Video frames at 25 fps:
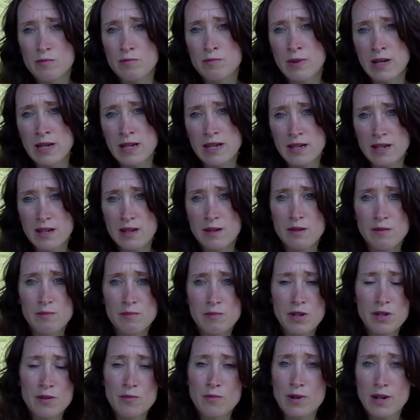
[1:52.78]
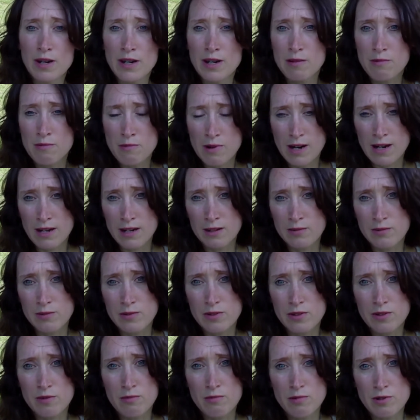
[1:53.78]
making my way
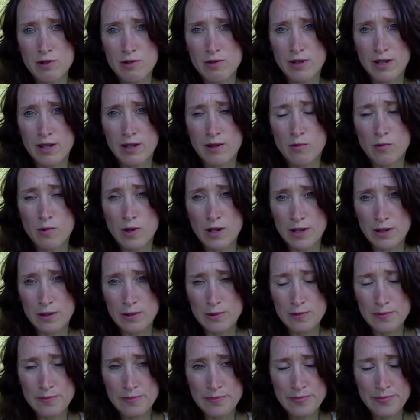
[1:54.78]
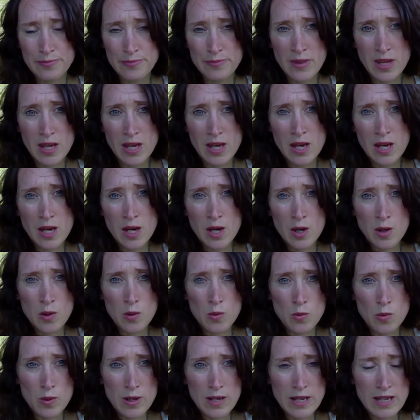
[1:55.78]
around the Runic wheel.
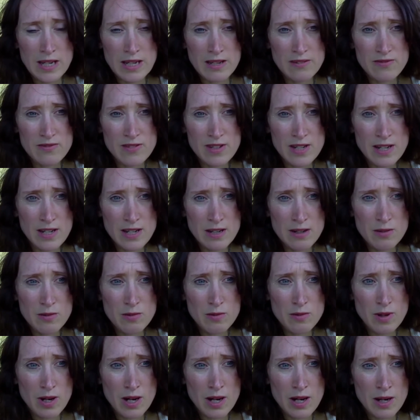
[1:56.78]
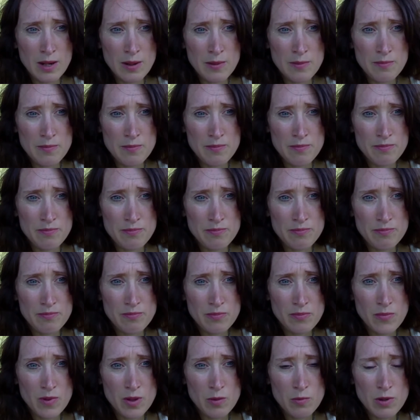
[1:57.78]
We have now,
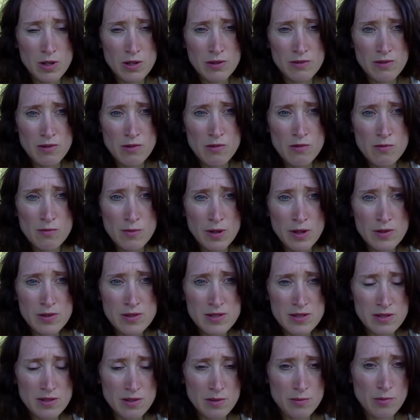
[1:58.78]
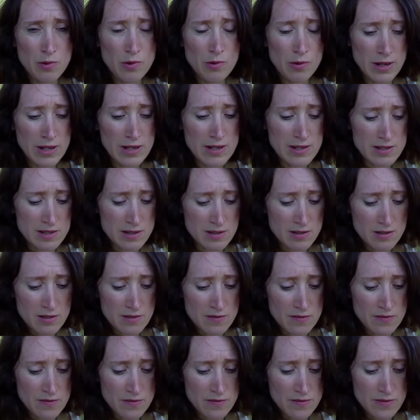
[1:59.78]
we are almost at the point
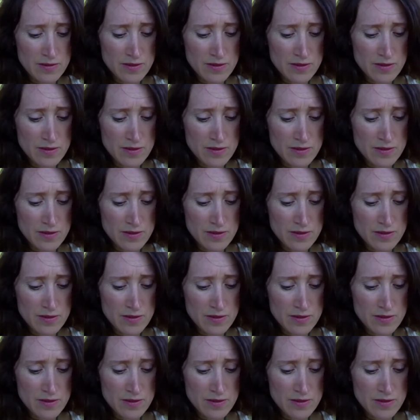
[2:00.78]
of